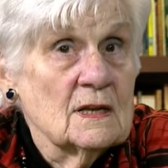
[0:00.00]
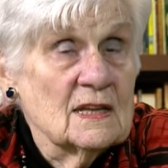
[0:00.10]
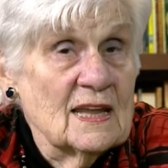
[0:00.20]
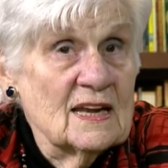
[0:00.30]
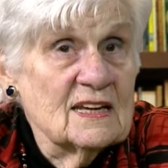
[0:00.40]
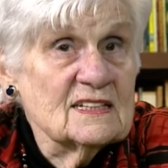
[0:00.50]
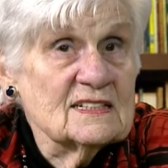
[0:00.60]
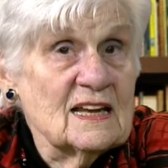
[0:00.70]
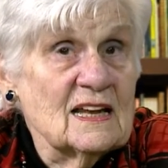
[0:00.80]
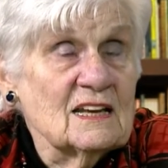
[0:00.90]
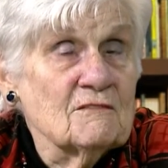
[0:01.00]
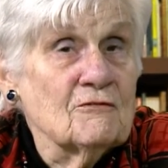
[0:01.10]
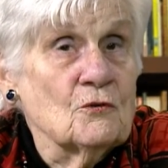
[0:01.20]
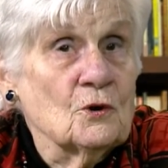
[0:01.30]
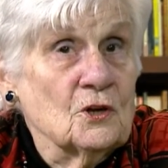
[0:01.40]
Let us tell it
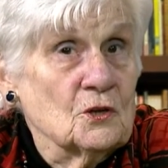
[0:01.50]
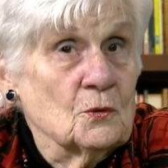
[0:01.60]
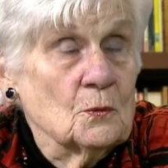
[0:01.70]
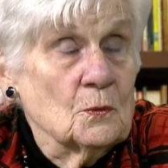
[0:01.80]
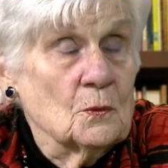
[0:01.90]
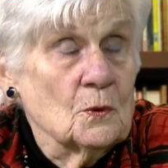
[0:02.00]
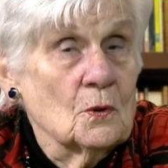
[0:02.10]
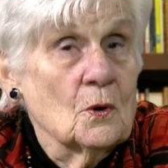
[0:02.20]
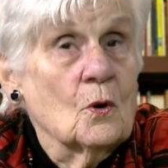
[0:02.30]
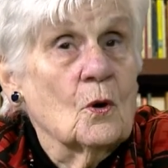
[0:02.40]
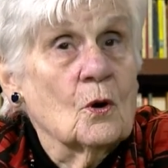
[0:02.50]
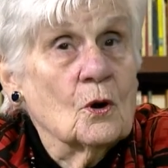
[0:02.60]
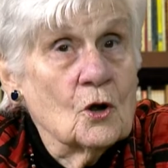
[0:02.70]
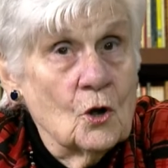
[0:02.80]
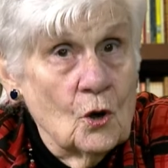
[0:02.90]
for you or
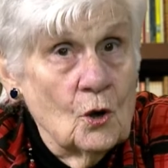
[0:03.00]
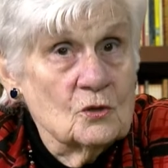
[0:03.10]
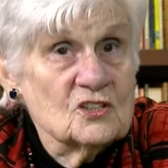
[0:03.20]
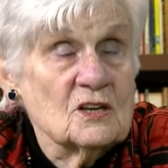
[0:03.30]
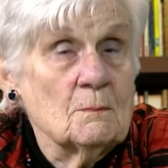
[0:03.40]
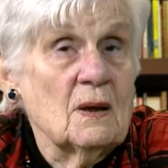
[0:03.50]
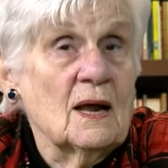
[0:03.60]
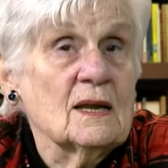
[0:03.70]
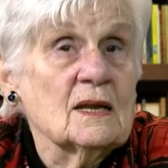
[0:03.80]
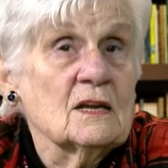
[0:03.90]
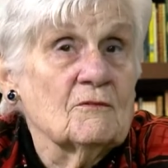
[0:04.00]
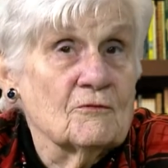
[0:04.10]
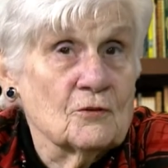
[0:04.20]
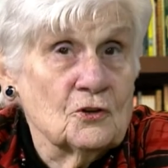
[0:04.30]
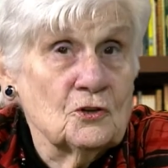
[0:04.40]
call somebody
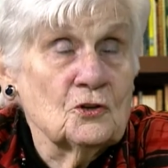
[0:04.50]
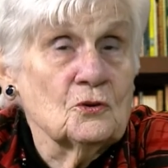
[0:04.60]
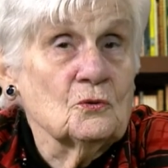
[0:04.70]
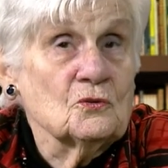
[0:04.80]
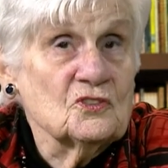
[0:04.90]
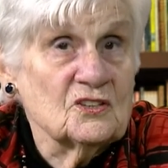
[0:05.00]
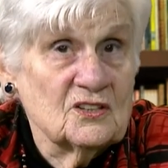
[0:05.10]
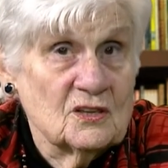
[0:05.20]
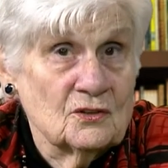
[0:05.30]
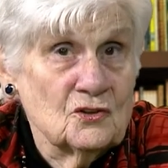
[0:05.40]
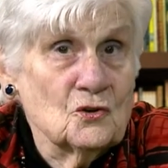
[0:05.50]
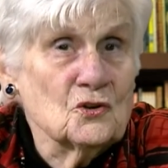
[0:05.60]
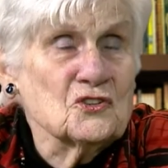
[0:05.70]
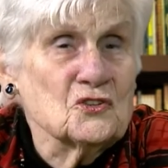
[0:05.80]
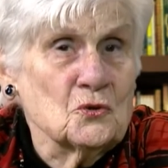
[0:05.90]
for you to tell your
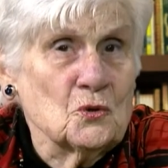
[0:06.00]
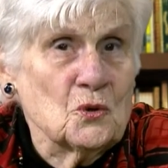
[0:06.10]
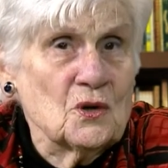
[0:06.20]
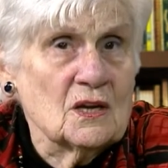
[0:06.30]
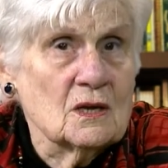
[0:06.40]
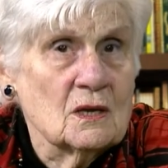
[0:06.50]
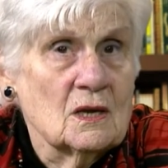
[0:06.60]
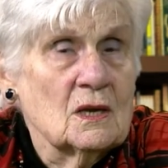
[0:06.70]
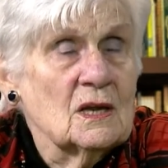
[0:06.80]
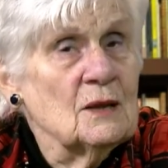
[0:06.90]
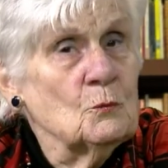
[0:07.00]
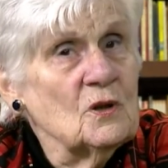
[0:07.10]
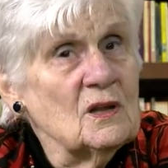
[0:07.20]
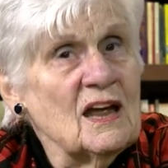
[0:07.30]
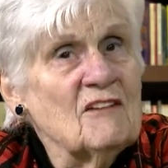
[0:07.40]
story and
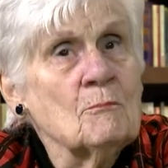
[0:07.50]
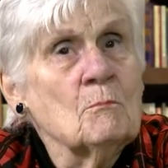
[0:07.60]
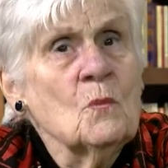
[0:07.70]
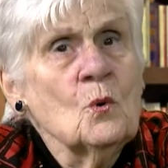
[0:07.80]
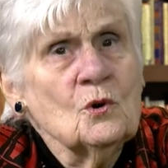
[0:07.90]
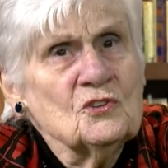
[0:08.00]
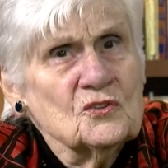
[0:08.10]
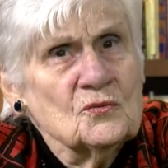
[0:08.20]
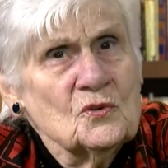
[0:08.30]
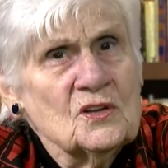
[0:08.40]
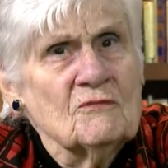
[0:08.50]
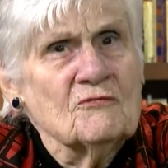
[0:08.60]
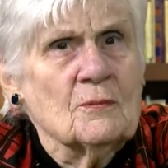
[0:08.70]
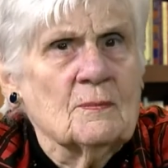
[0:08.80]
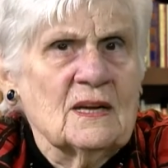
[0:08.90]
we'll have more
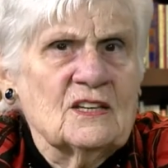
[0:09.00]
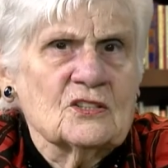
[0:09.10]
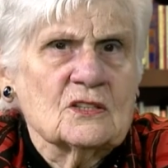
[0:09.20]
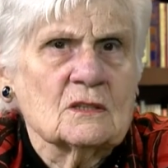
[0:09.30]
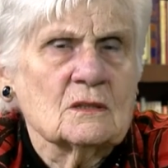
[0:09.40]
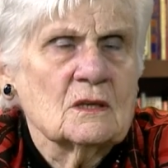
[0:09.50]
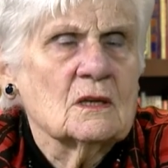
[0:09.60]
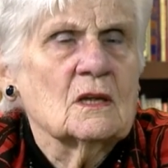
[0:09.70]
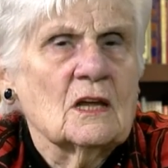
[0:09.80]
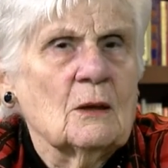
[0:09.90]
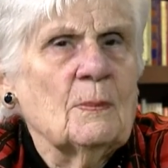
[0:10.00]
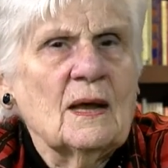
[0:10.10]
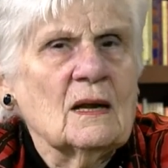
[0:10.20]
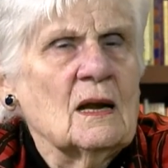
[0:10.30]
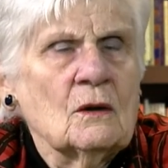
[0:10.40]
information
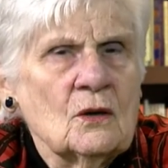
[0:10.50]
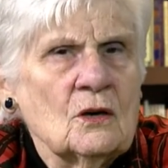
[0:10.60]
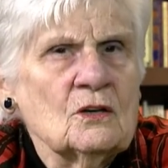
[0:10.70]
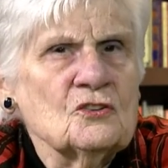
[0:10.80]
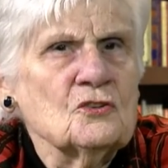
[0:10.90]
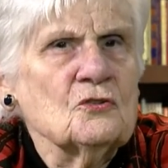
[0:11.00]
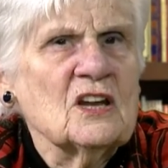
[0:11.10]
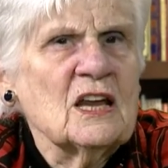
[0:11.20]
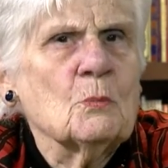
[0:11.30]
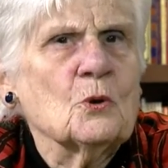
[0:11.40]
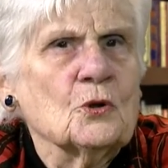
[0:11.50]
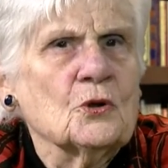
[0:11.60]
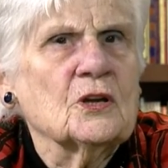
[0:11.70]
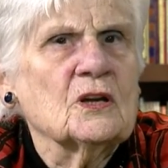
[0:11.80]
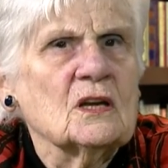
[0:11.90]
about our larger
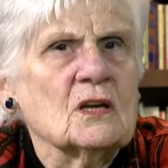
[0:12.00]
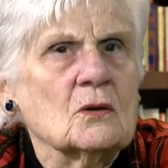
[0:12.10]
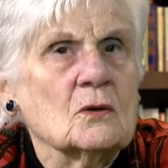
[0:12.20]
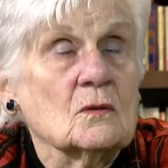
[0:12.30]
neighborhood here.